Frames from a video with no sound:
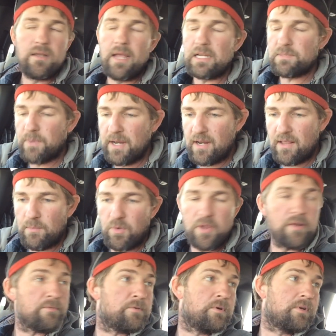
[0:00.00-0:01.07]
explain to them where
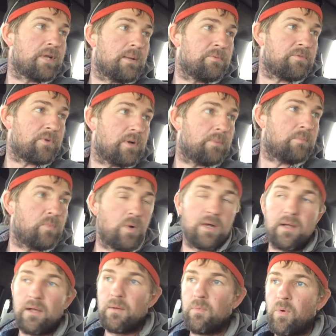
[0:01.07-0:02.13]
their food comes from,
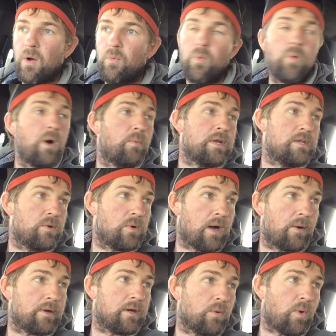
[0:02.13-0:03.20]
what we do
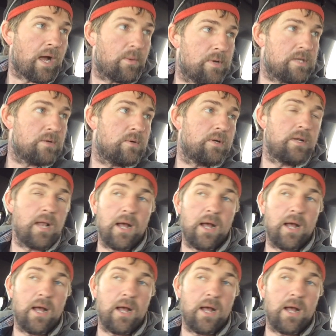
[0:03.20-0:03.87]
out here, why we do it,